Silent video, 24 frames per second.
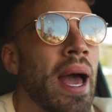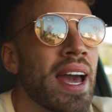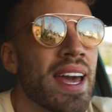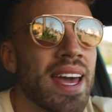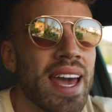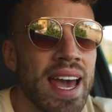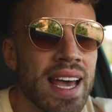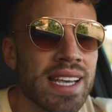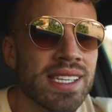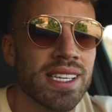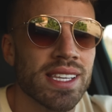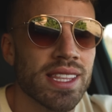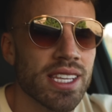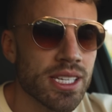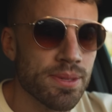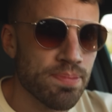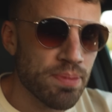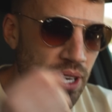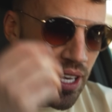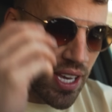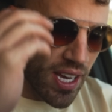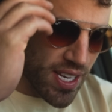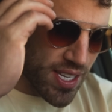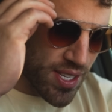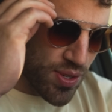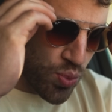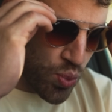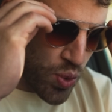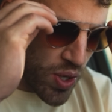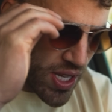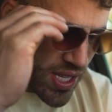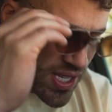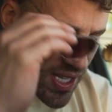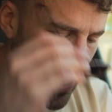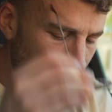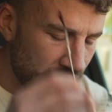I ask this because
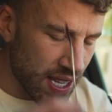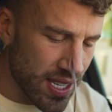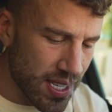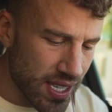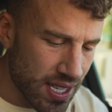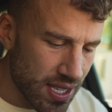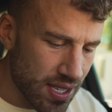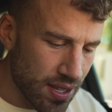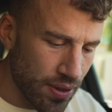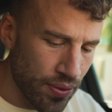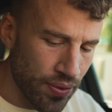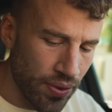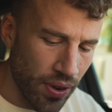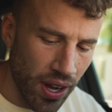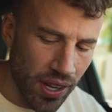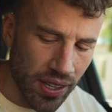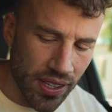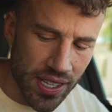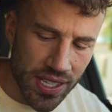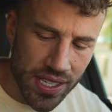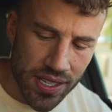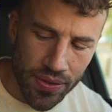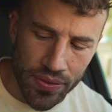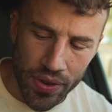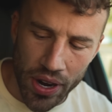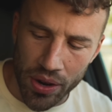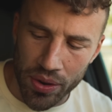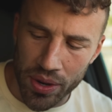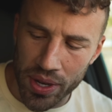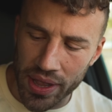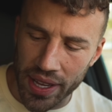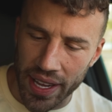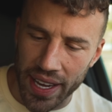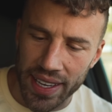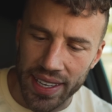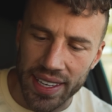we tend to fall into
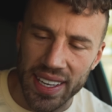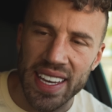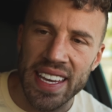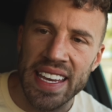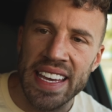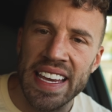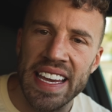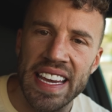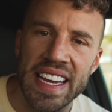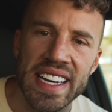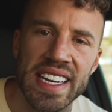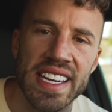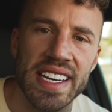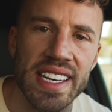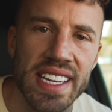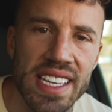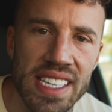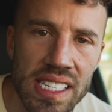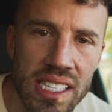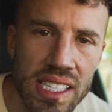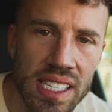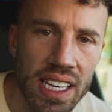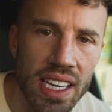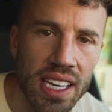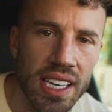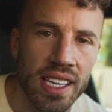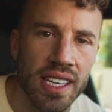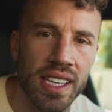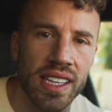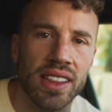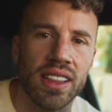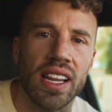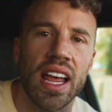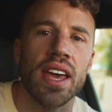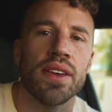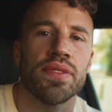very like hedonistic
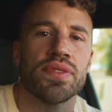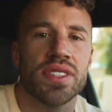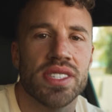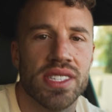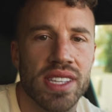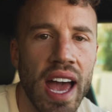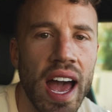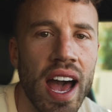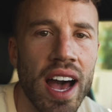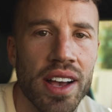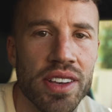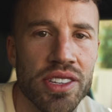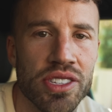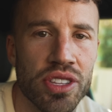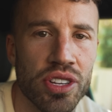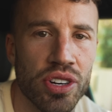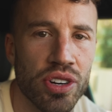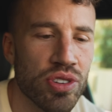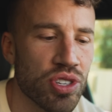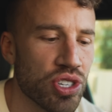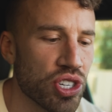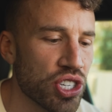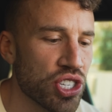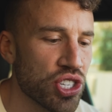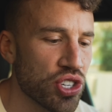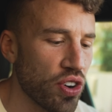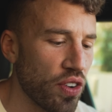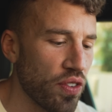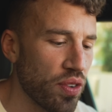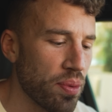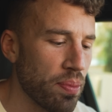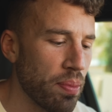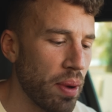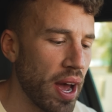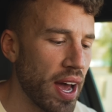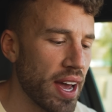lifestyles that are just
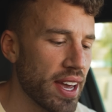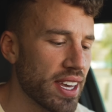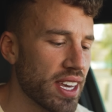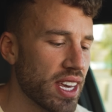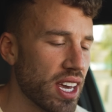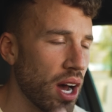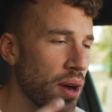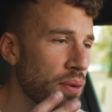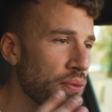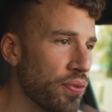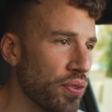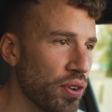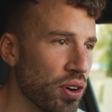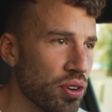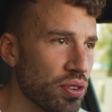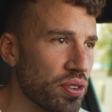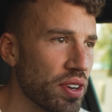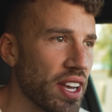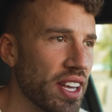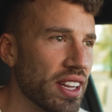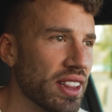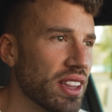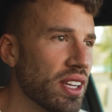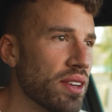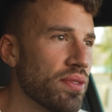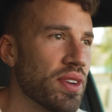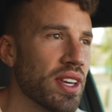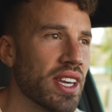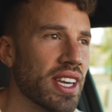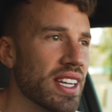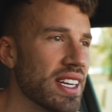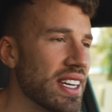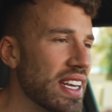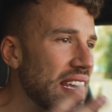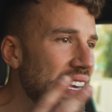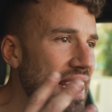driven by comfort and living
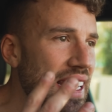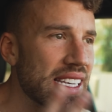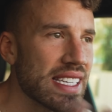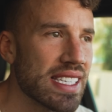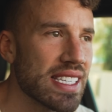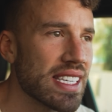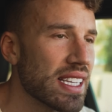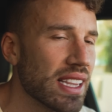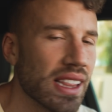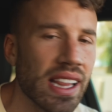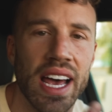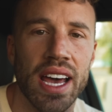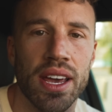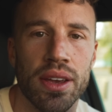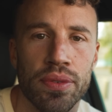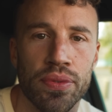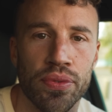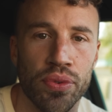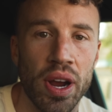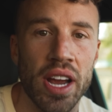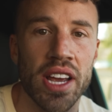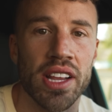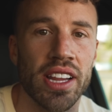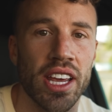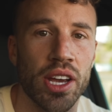an easy life, right?